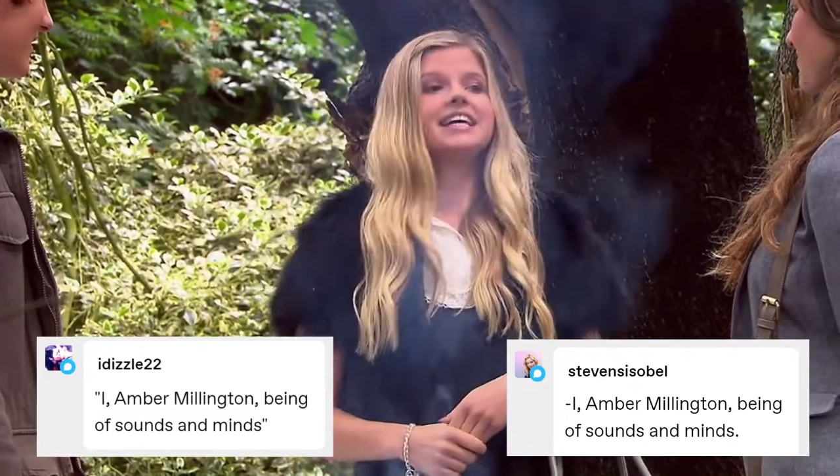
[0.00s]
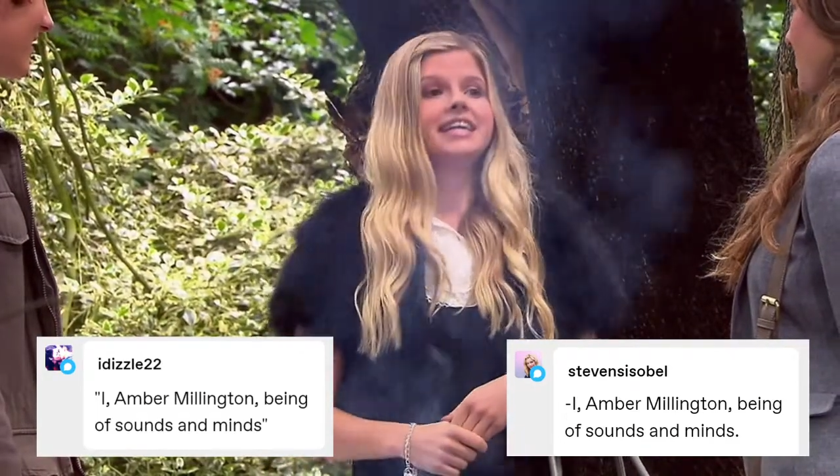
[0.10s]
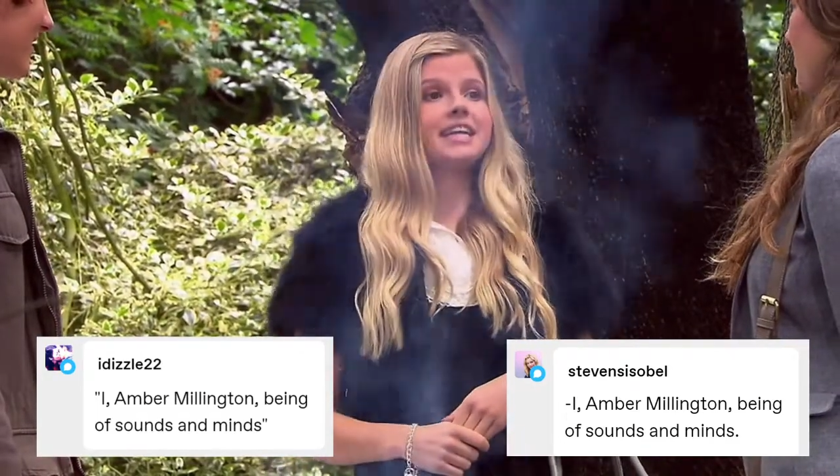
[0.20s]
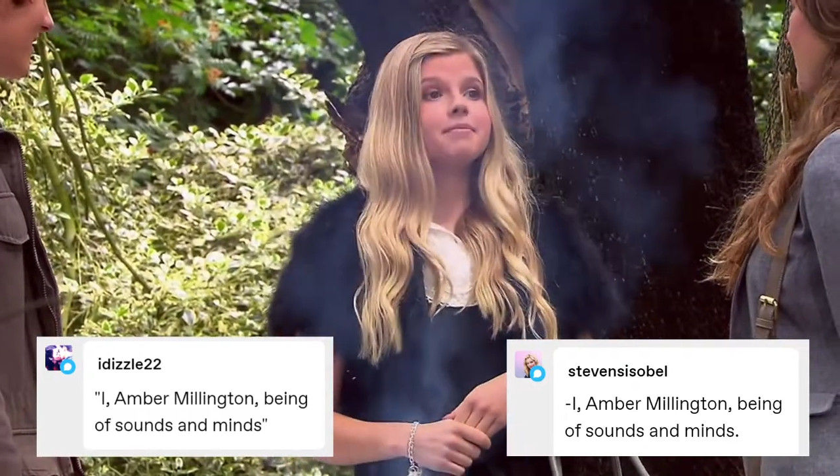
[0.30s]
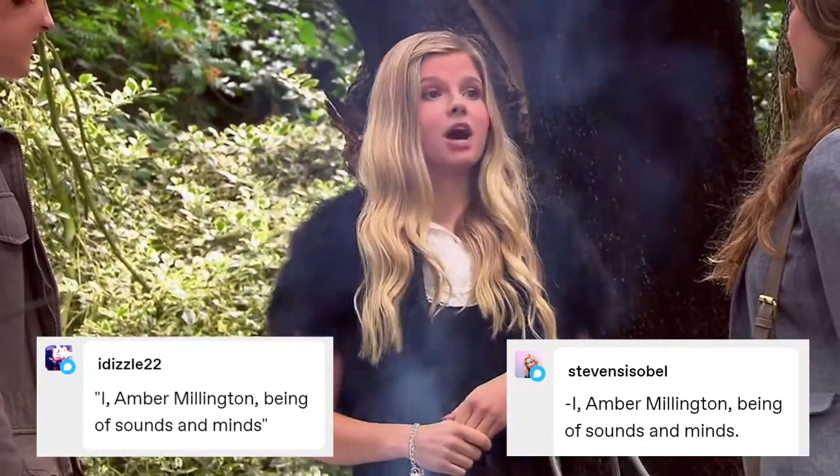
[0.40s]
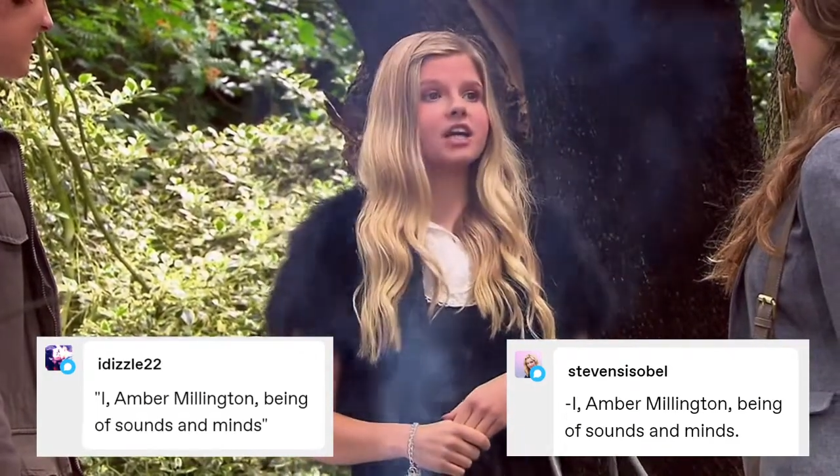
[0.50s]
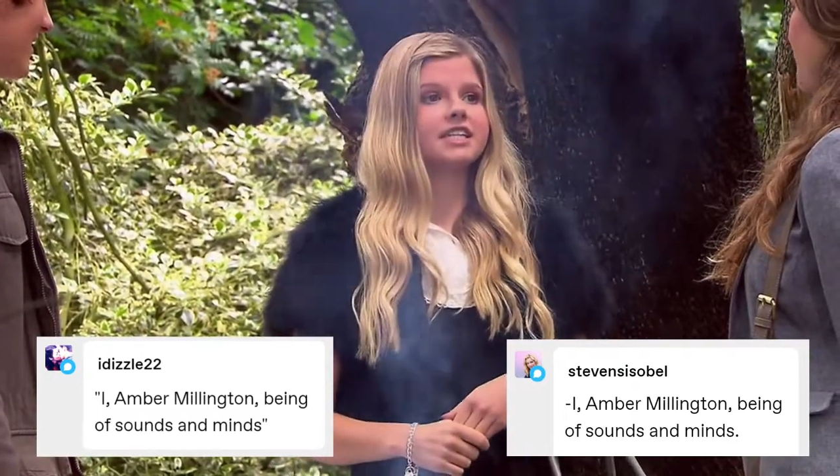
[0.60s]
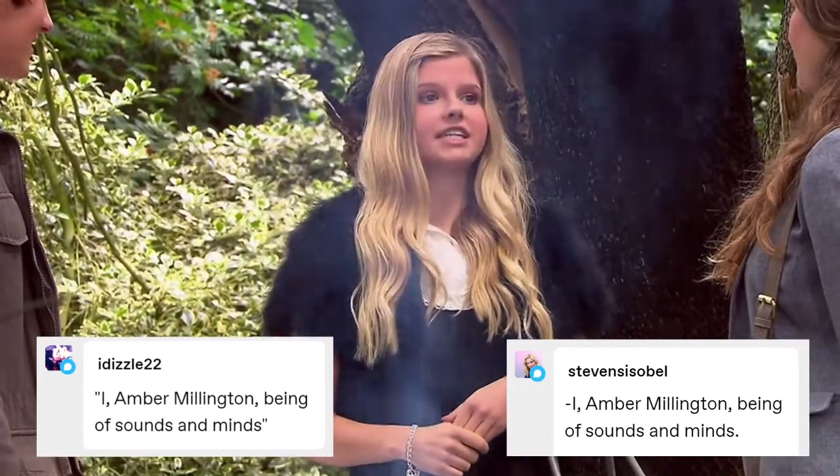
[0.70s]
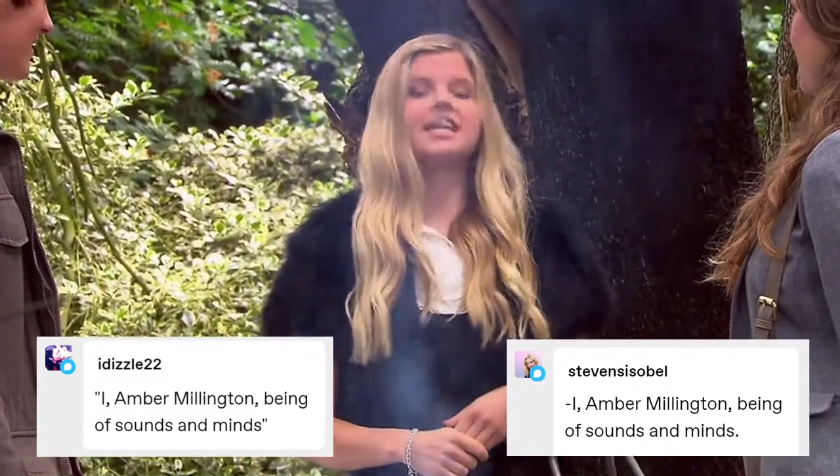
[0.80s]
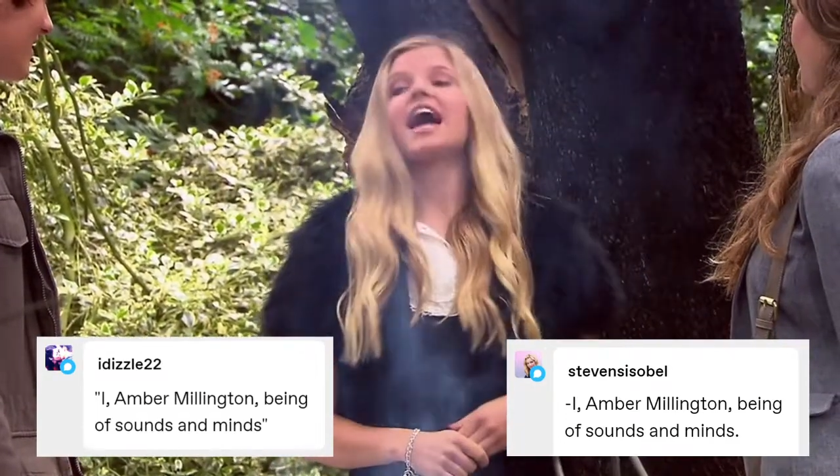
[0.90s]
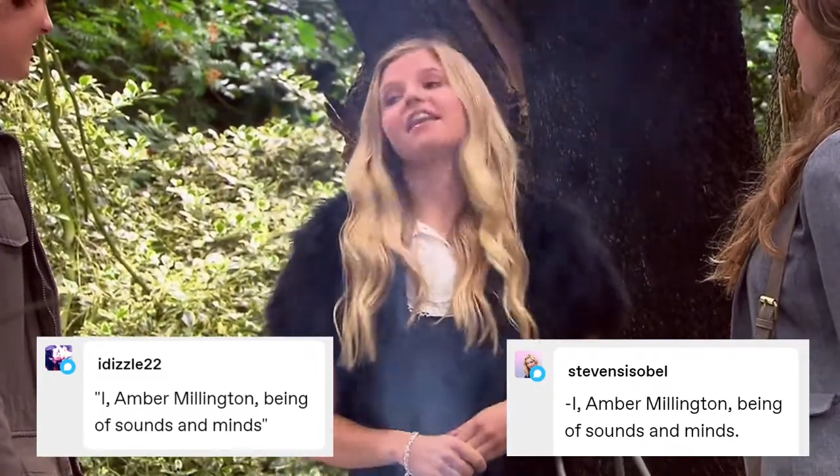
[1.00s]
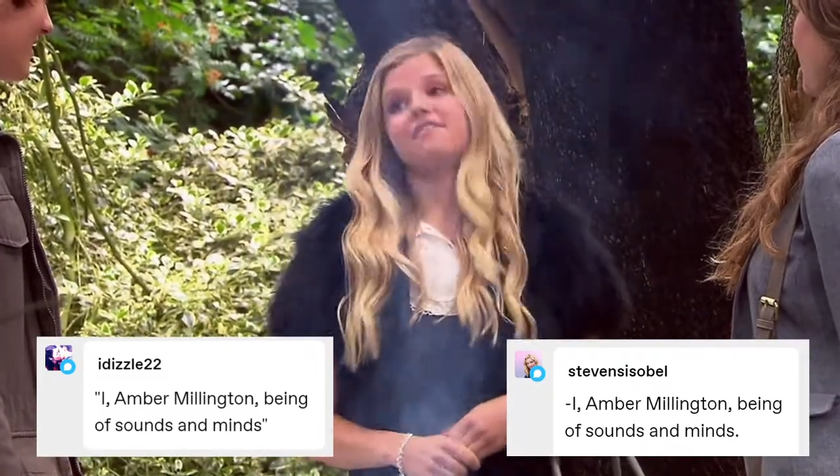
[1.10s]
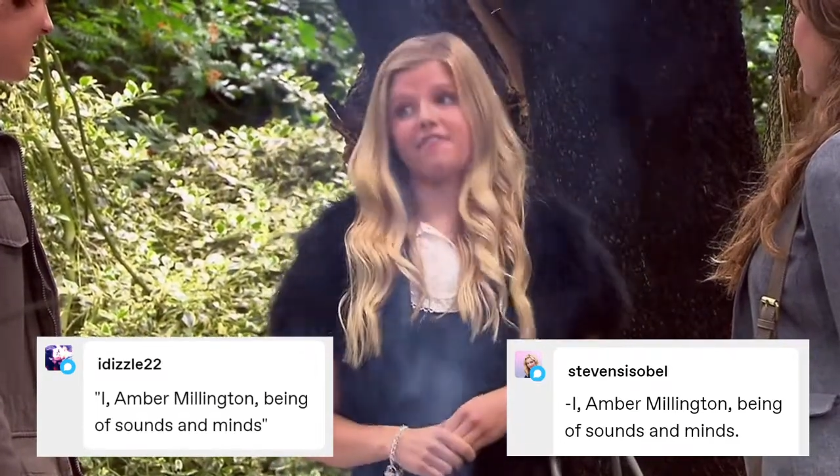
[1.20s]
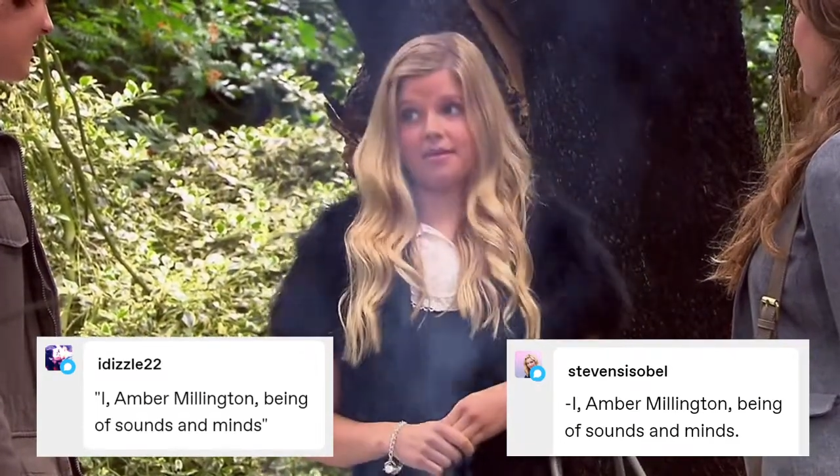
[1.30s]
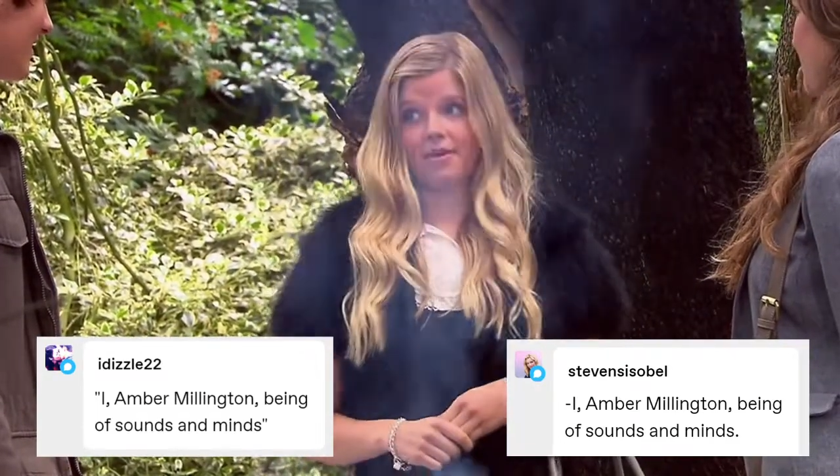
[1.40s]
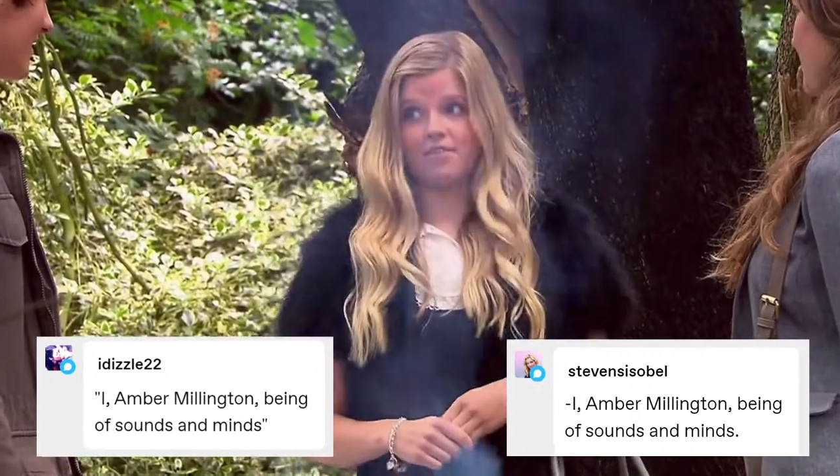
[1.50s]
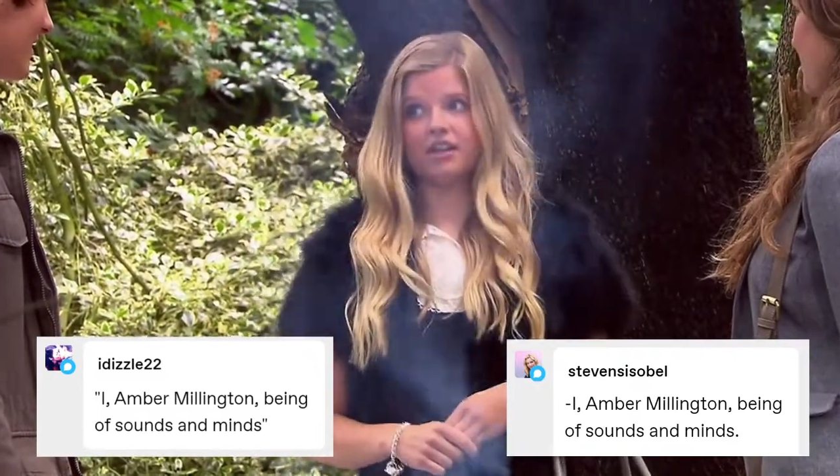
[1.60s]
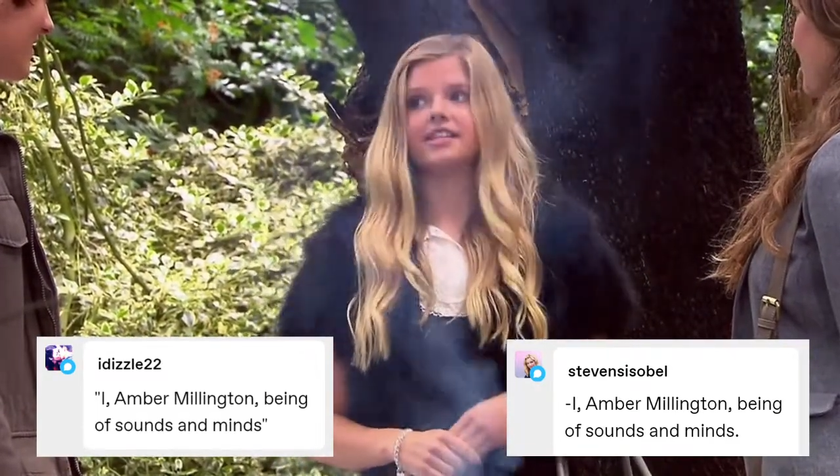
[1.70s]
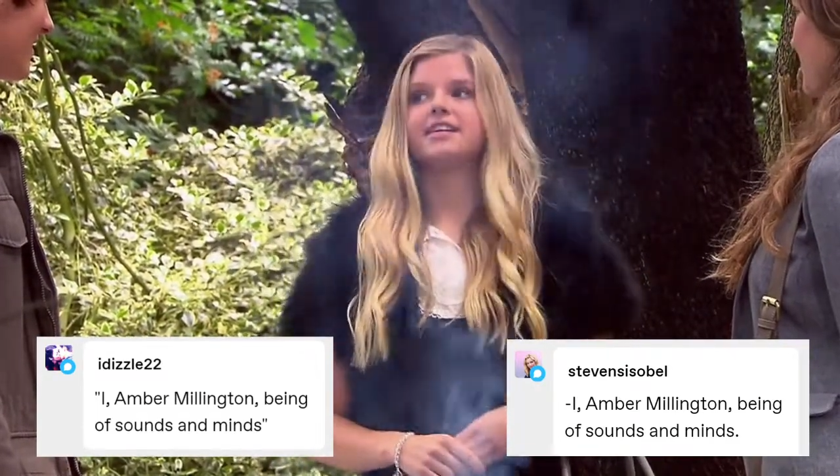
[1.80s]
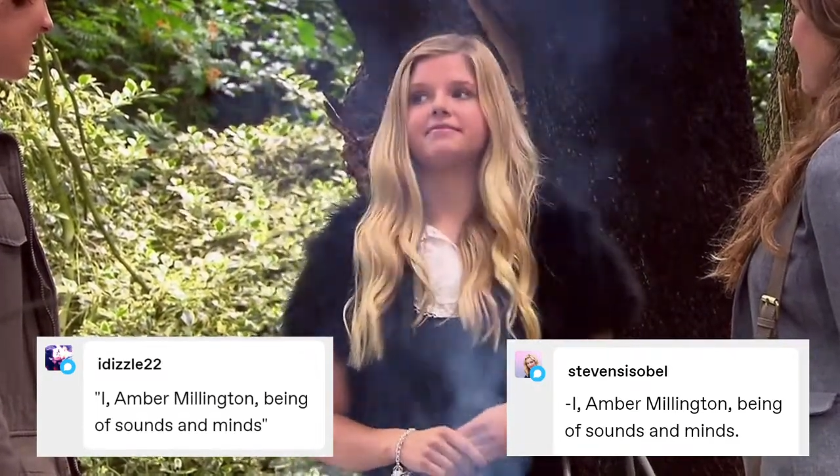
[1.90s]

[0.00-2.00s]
Nina Martin and Phoebe Martin.